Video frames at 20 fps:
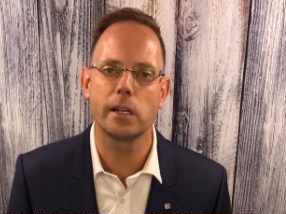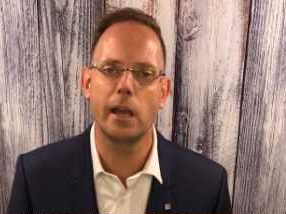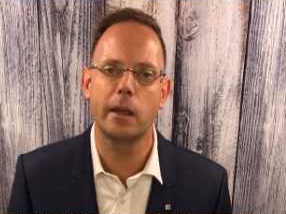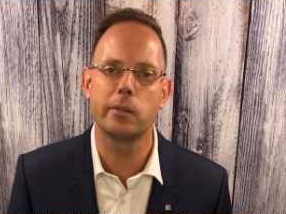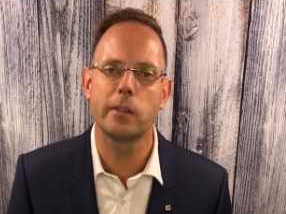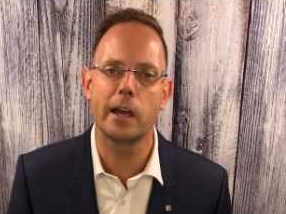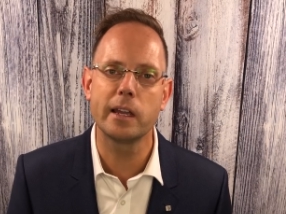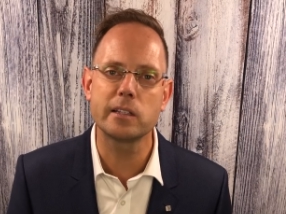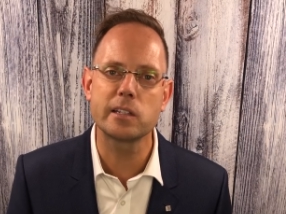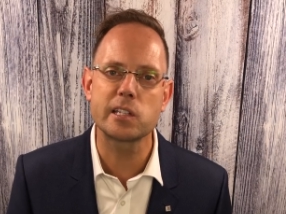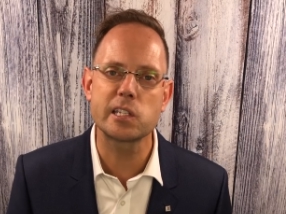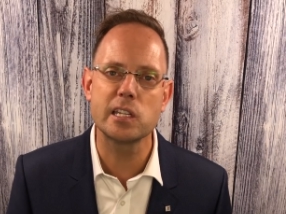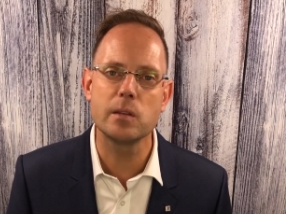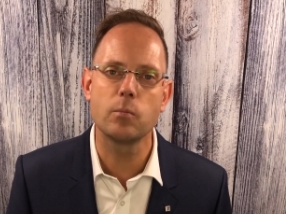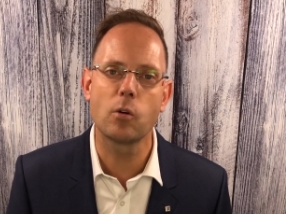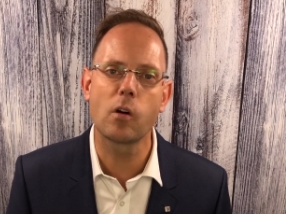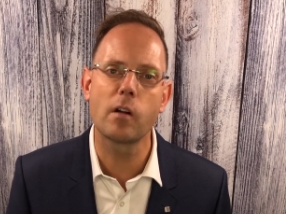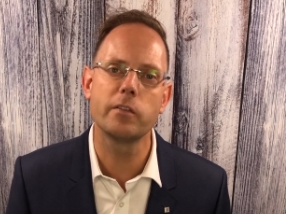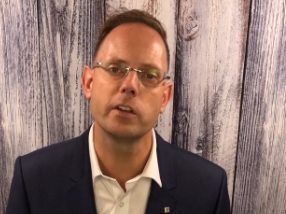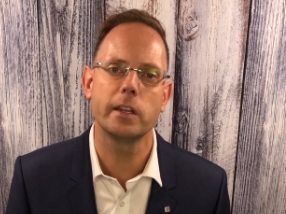I'd like to see
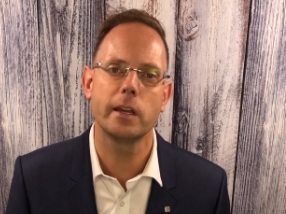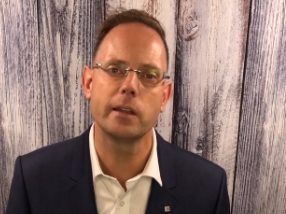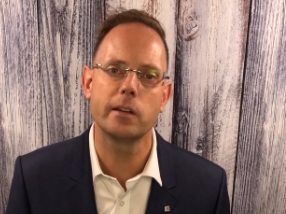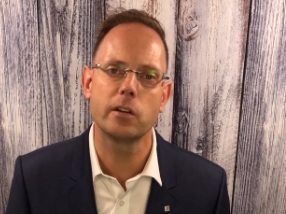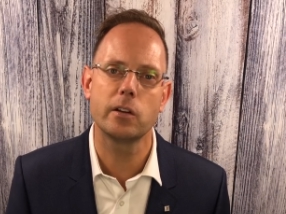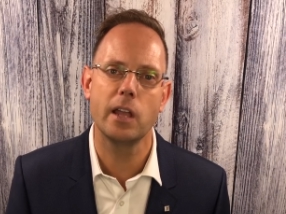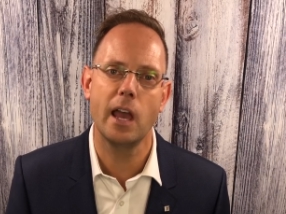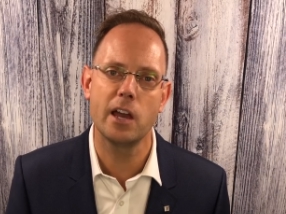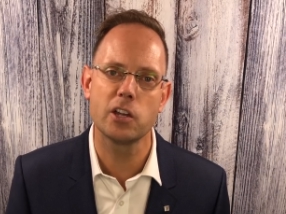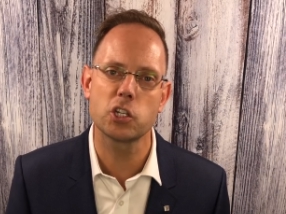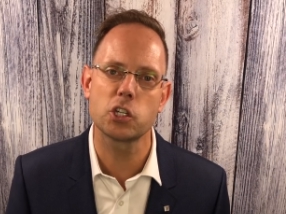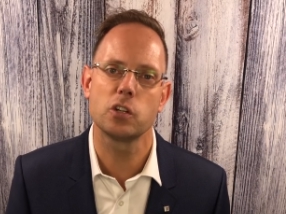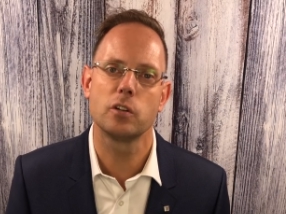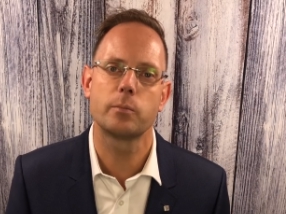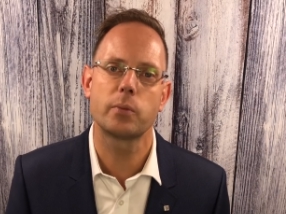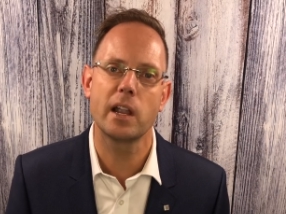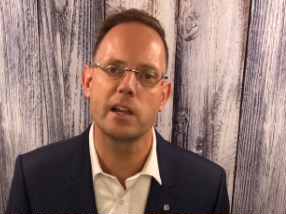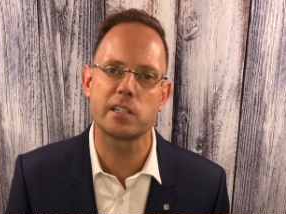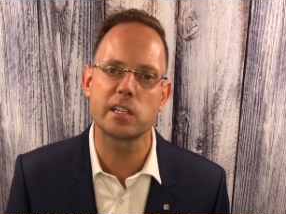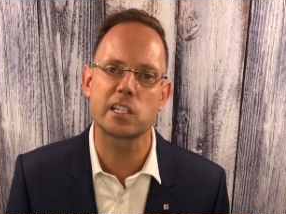more of an international
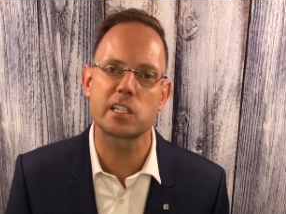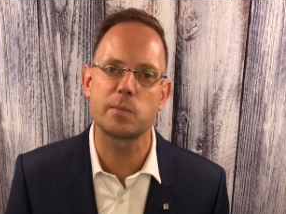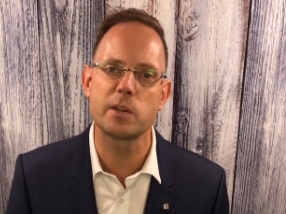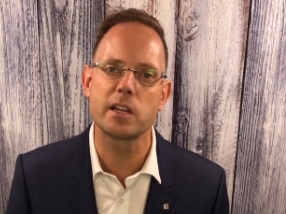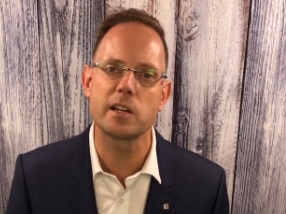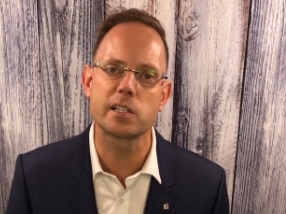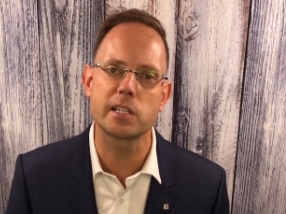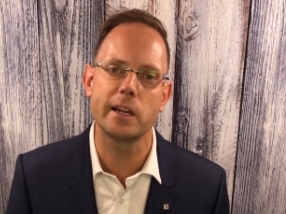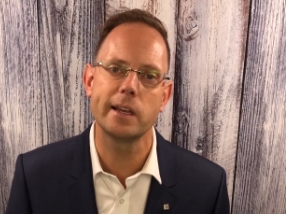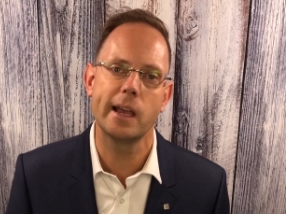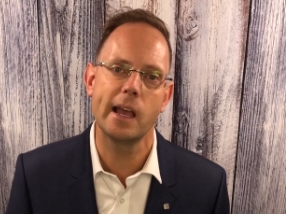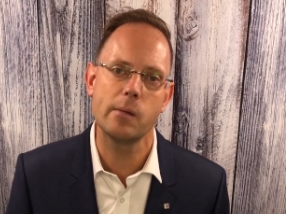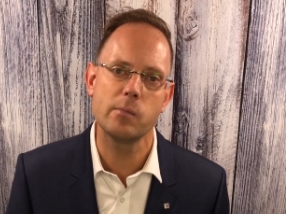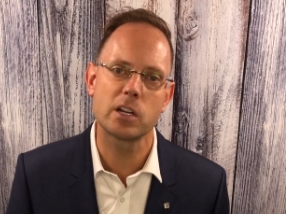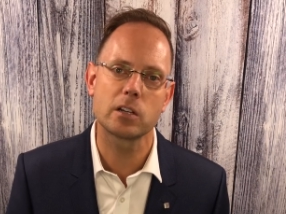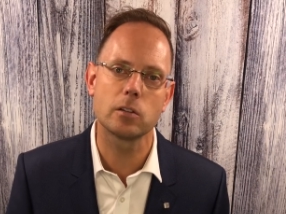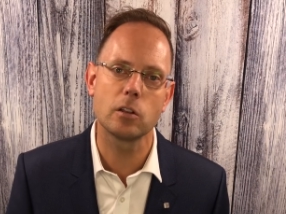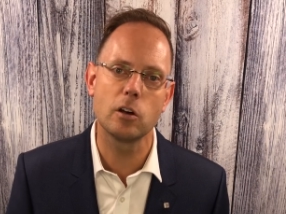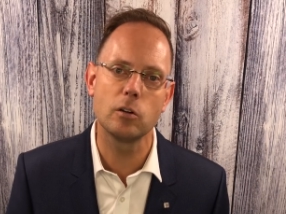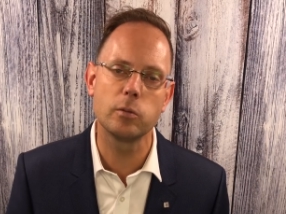presence because I am a
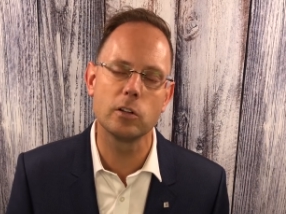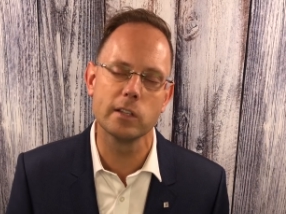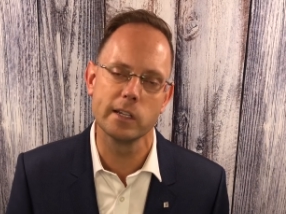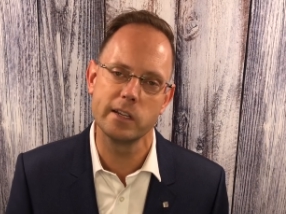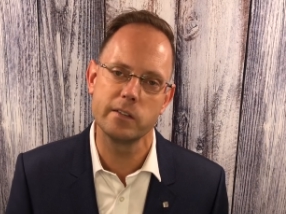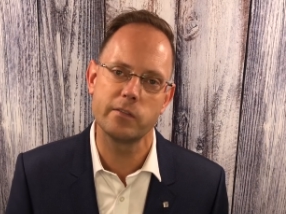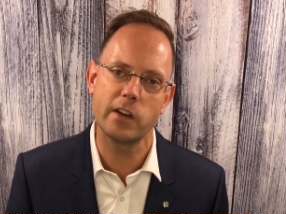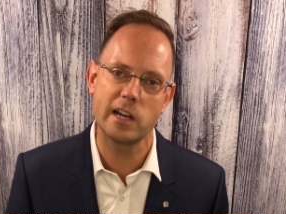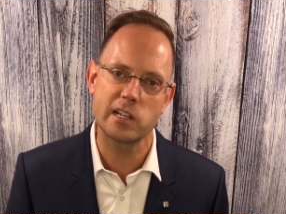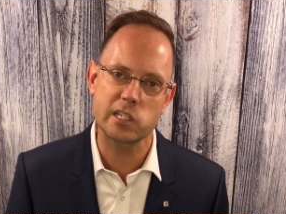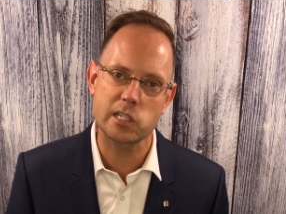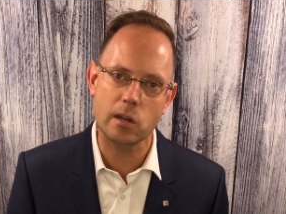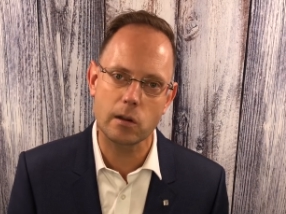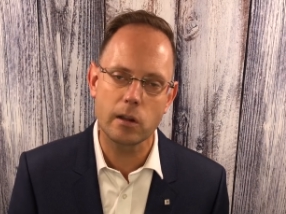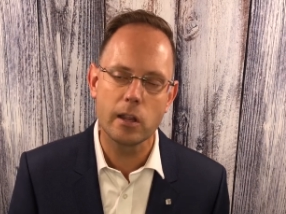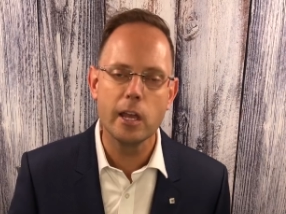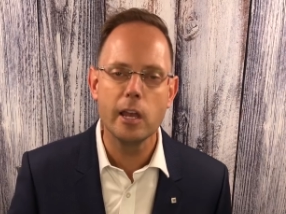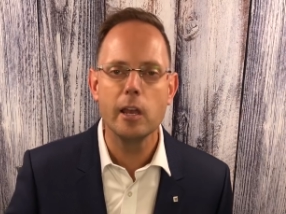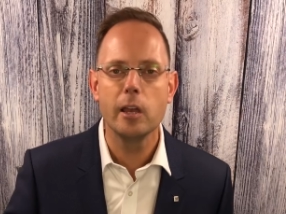global investor,